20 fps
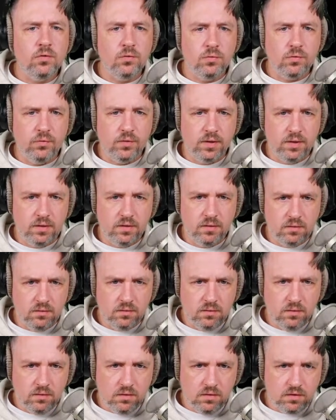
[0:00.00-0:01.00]
grid,
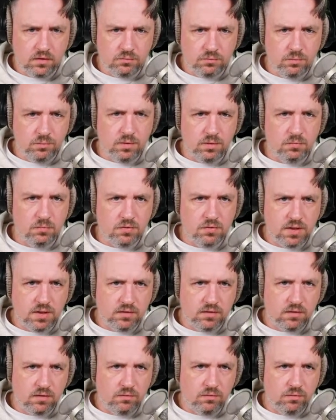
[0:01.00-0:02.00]
because we want to mutate
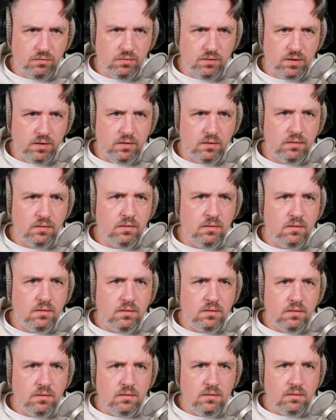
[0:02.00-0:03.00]
the new grid.
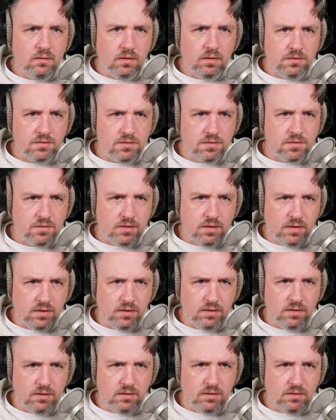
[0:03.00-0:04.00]
Let's
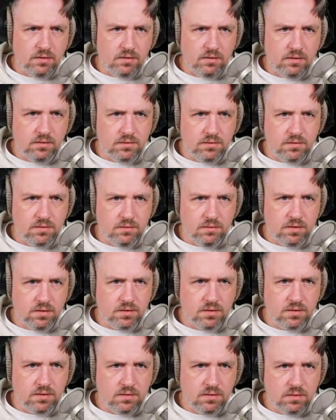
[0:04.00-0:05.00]
do
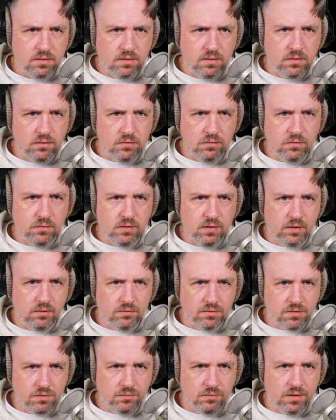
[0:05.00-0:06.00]
this. New grid
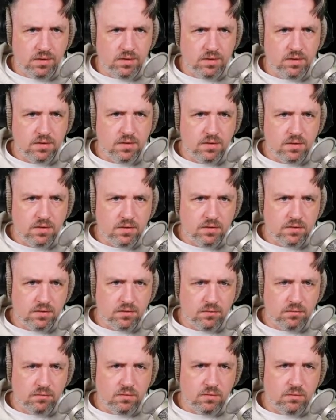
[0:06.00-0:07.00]
equals grid.
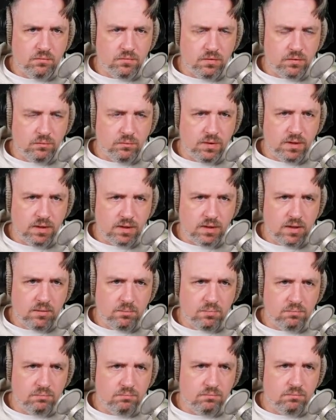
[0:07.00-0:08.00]
So hopefully we can
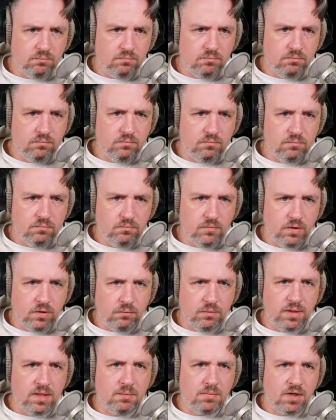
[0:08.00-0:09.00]
keep,
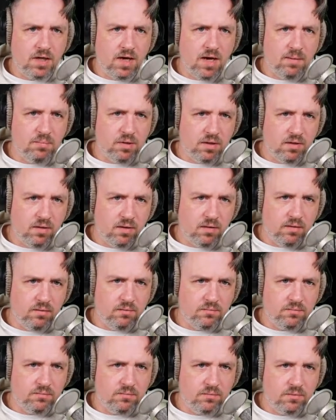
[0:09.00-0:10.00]
we keep a copy
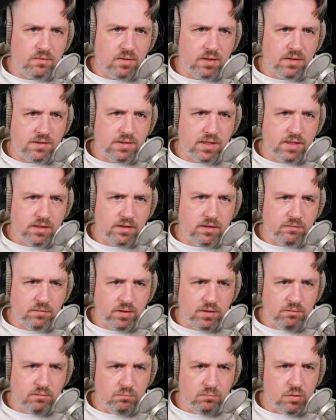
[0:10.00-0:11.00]
of our data,
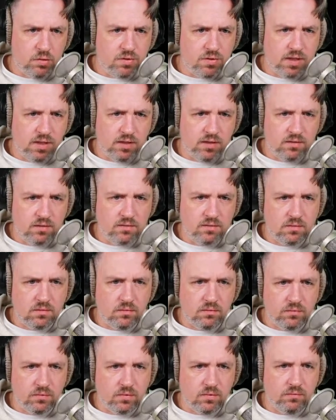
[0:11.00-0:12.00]
we mutate it
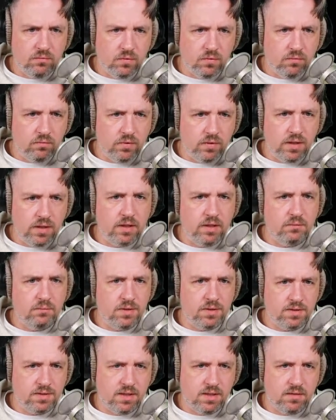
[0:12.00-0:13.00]
over and over and over again, and we
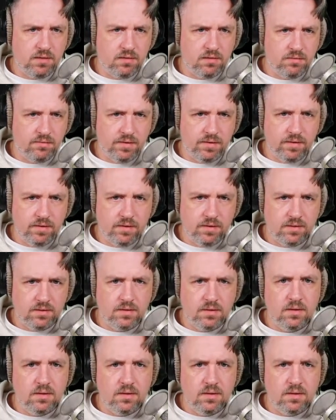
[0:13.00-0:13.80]
assign it at the very end.